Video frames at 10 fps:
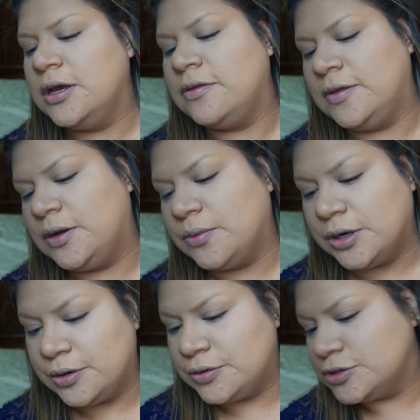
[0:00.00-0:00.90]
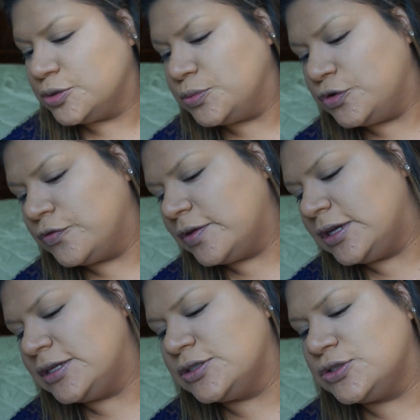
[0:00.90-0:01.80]
And then we're going to move
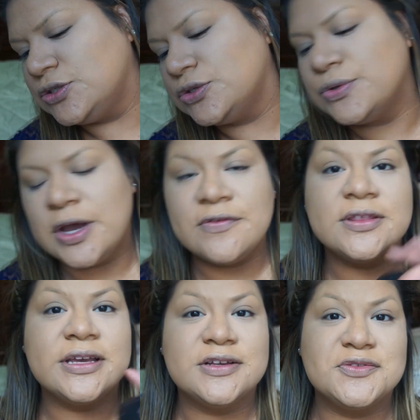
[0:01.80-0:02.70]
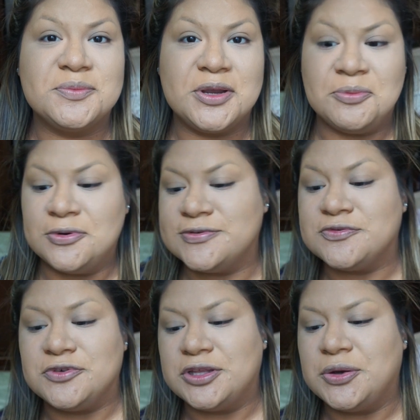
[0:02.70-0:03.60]
into, everything else from here
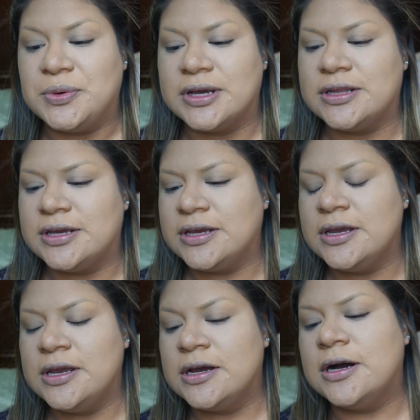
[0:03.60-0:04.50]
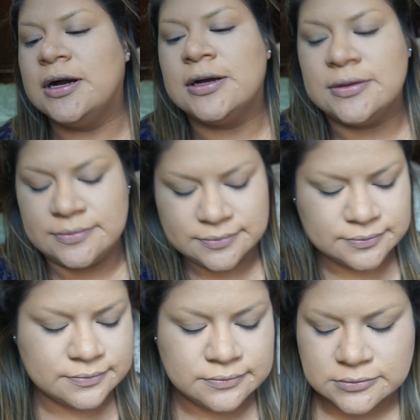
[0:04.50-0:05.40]
moves really quickly.
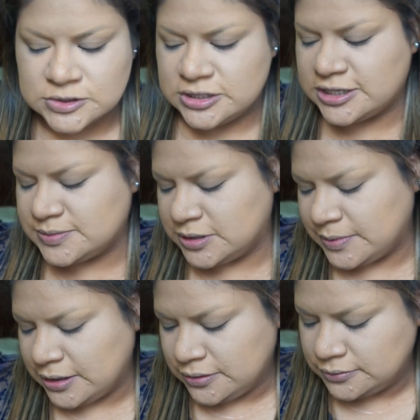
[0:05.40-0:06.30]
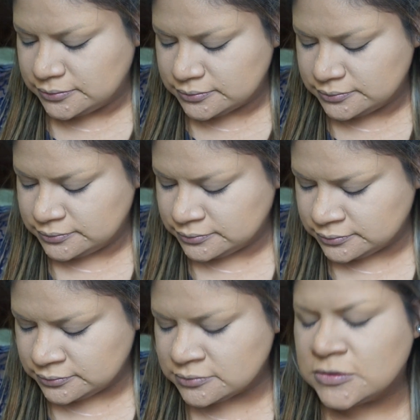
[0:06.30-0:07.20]
It takes me about
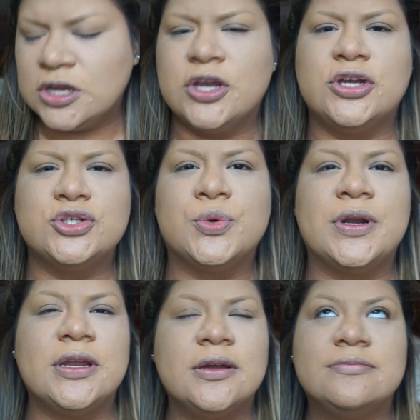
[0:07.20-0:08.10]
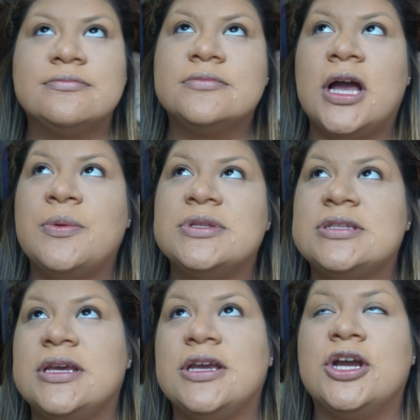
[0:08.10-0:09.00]
a good 20, I would
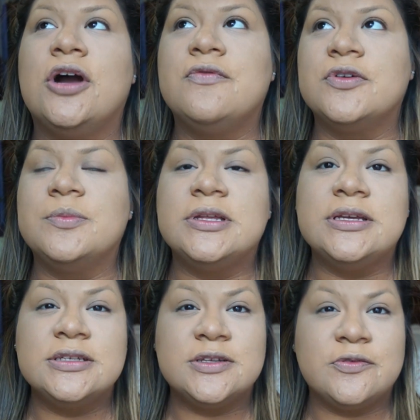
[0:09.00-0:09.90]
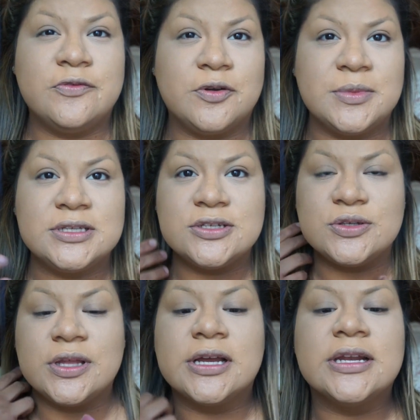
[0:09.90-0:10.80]
say comfortably, for me to
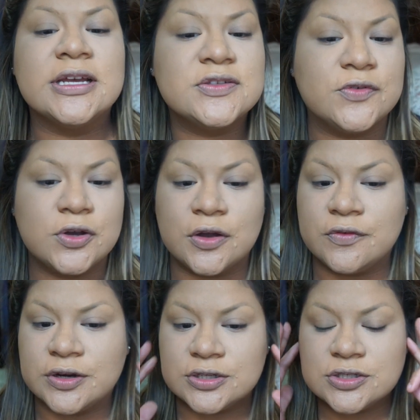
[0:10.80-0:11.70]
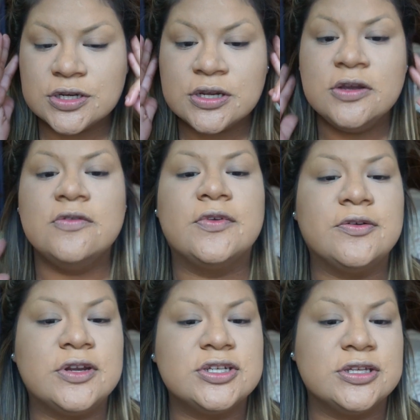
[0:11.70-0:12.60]
do like a nice full coverage
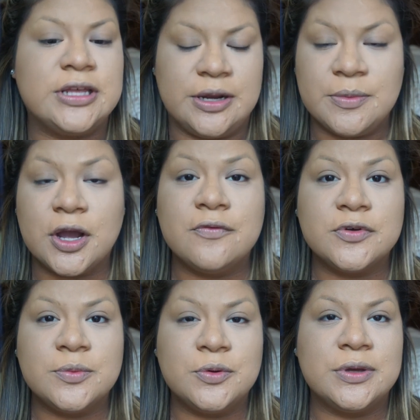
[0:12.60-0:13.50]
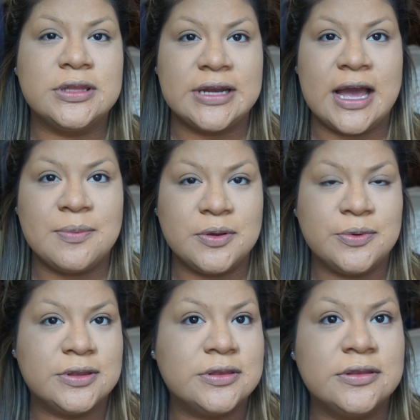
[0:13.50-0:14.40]
foundation that I'm comfortable with and happy
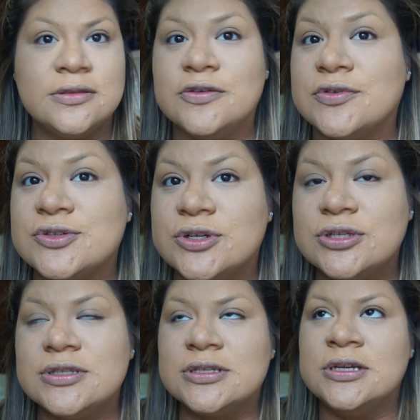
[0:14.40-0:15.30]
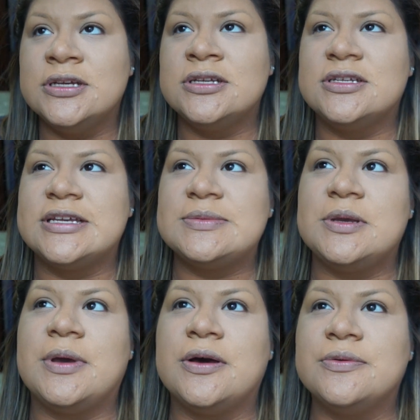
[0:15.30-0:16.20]
with the results. It takes
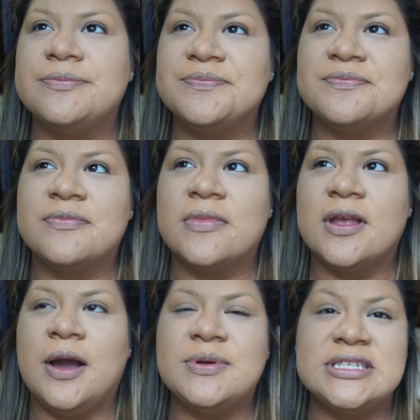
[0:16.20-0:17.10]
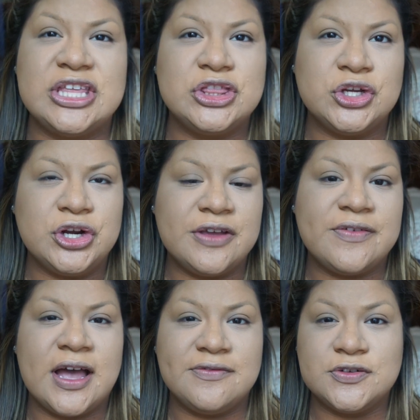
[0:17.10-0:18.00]
me about, I would say
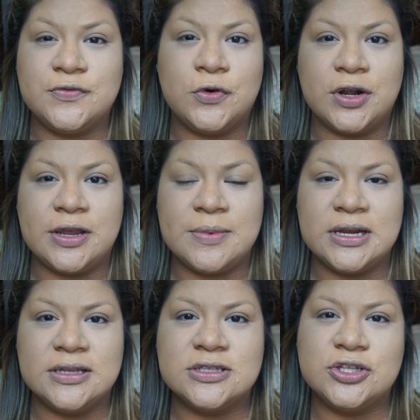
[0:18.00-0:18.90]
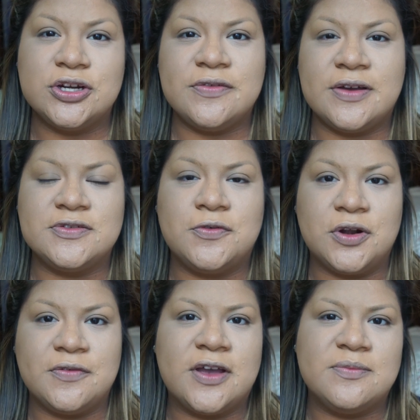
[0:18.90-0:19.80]
35 to 40 minutes. 35 to
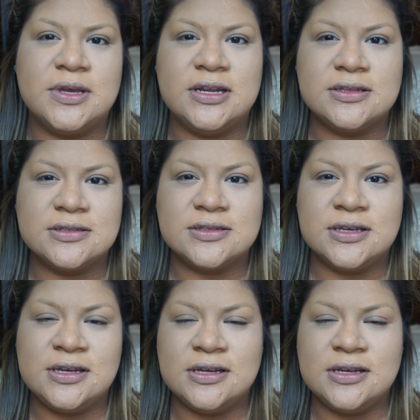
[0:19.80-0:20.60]
45 minutes.